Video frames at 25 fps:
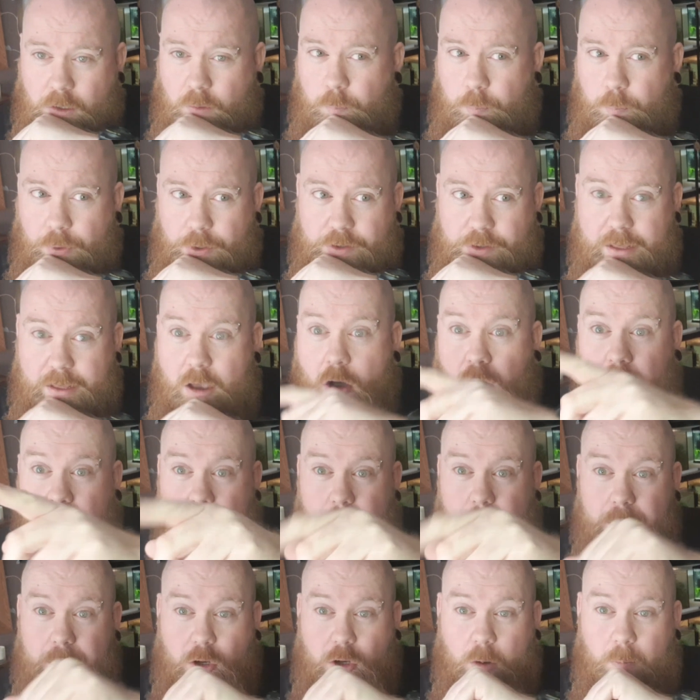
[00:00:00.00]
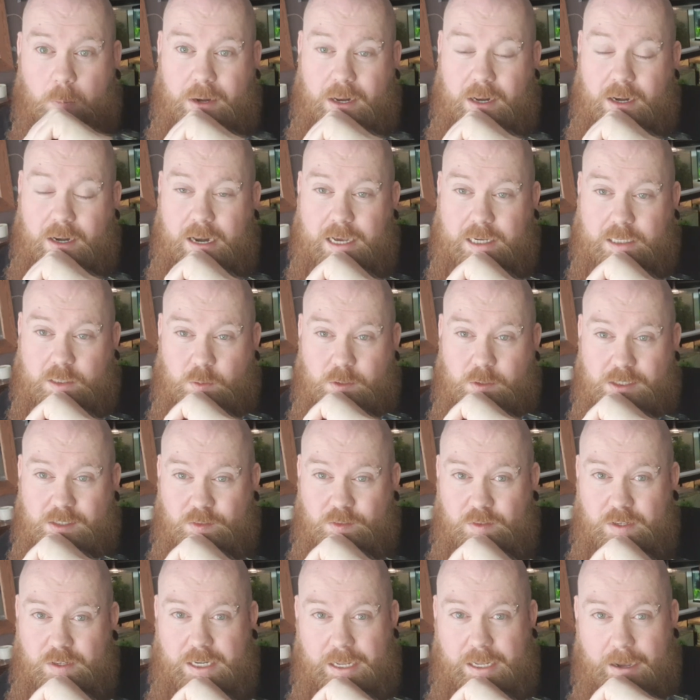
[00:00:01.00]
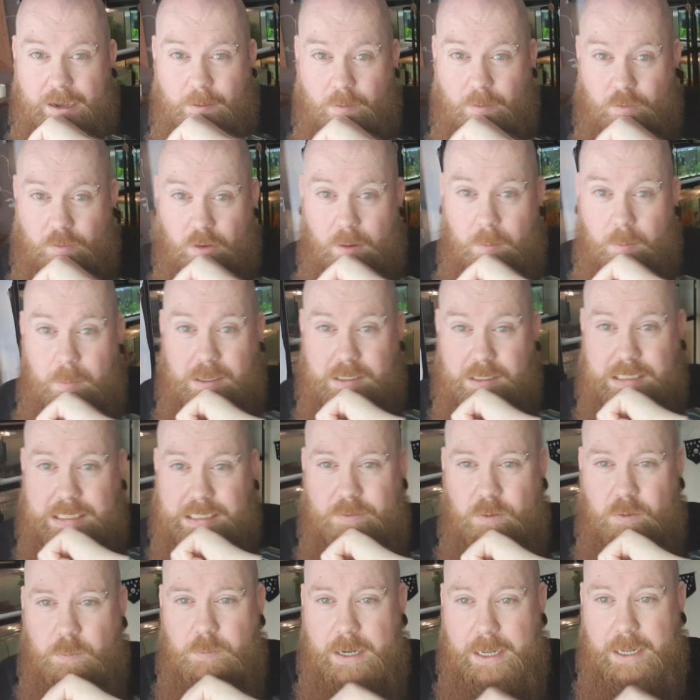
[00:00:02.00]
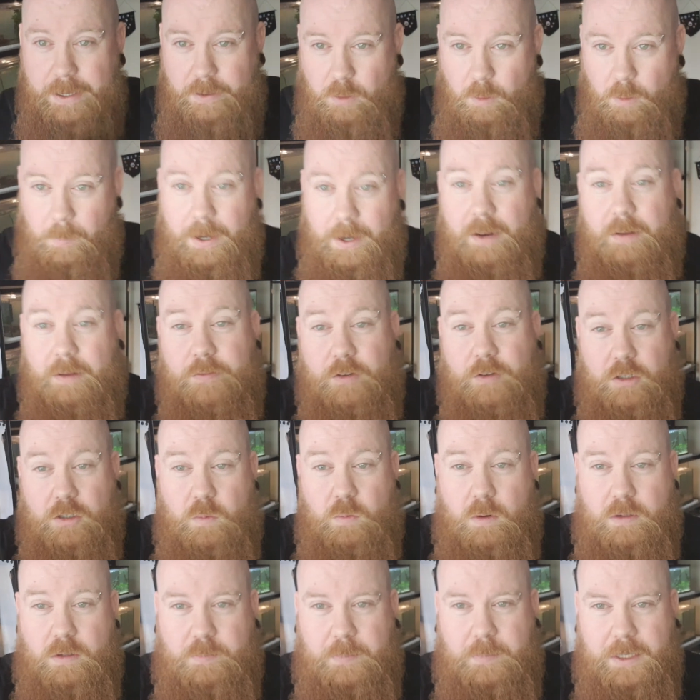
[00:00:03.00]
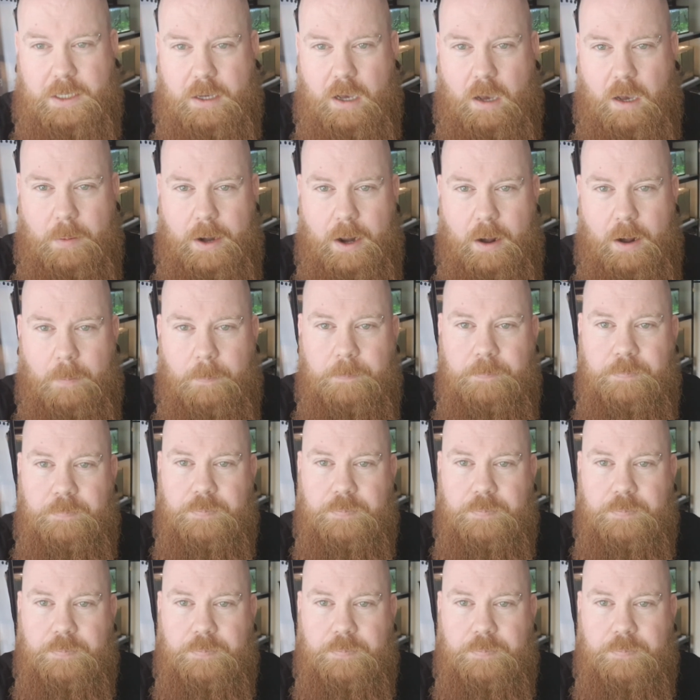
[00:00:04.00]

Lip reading: But they are going to be coming in next week's video. I've got a massive update coming of just what's been going on.